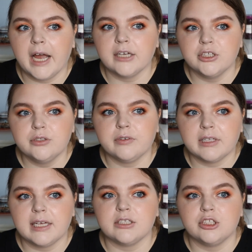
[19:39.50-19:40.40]
I just
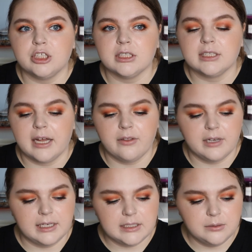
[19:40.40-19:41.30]
realized just now that
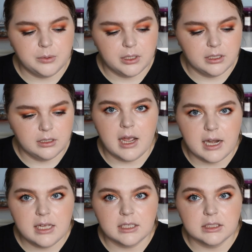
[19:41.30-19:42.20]
I didn't put
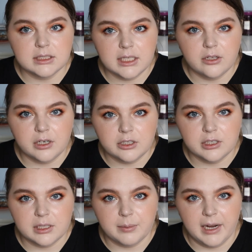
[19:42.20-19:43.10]
any concealer
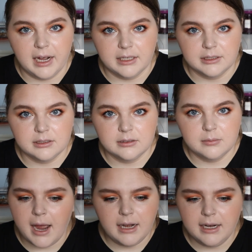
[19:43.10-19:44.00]
underneath my eyes.
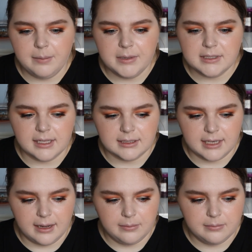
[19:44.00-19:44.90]
How did I miss that
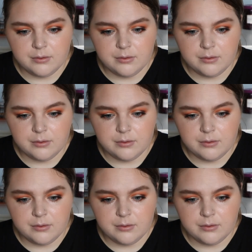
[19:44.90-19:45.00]
step?